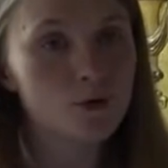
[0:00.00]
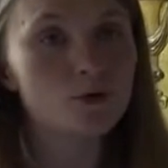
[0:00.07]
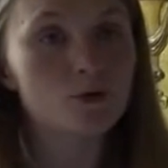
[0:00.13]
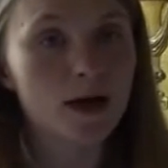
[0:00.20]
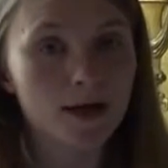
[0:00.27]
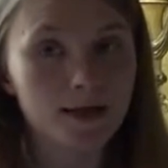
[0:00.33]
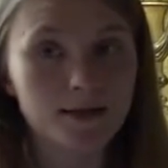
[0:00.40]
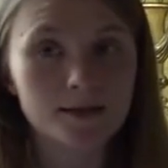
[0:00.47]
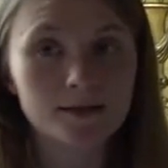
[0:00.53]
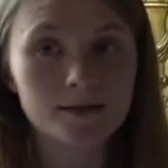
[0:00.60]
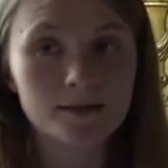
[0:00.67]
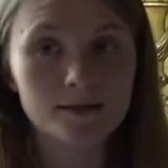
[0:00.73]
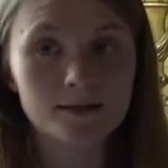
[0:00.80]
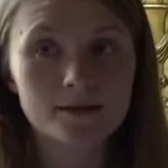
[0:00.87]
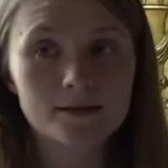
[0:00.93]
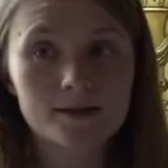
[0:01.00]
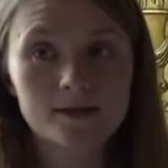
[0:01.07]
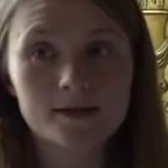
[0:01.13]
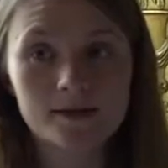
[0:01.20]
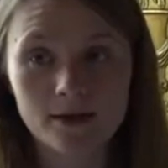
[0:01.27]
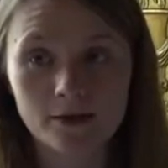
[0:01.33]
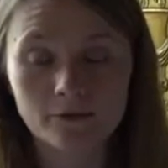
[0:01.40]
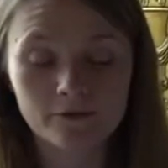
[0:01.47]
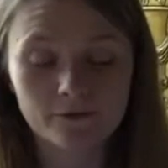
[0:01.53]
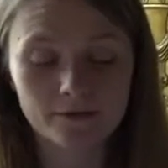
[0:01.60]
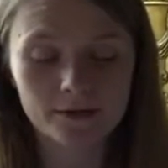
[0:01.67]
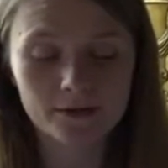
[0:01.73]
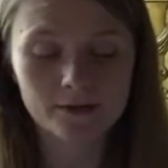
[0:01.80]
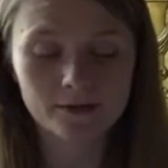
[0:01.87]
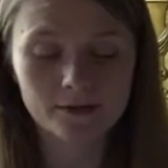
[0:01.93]
Dried,
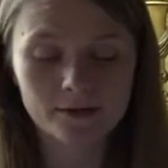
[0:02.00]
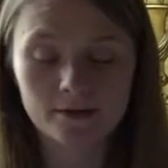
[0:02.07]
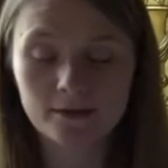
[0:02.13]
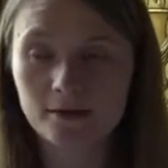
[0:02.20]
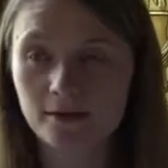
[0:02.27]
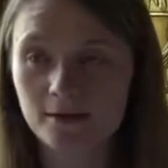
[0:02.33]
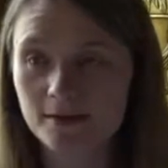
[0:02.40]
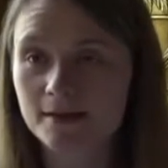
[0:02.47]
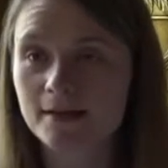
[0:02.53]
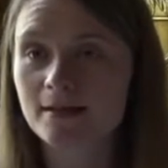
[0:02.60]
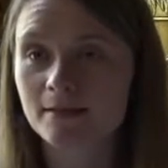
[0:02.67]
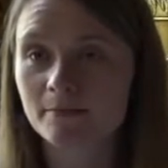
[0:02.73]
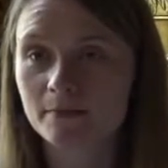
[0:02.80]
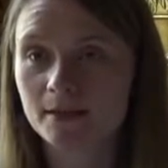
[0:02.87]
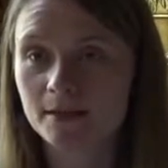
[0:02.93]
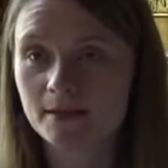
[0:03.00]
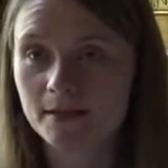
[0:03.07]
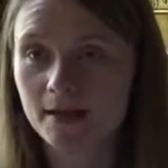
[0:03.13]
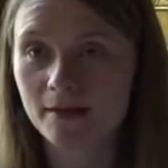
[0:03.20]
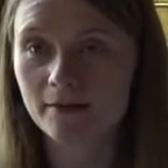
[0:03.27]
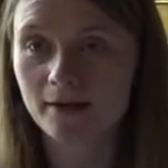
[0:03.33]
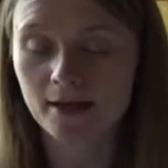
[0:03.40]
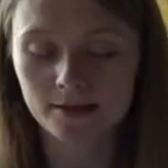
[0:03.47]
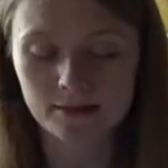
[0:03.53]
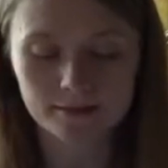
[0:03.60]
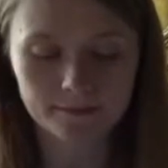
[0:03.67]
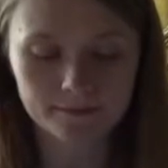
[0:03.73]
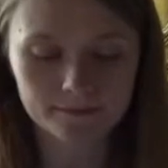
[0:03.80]
stuffed, and set up to stare at.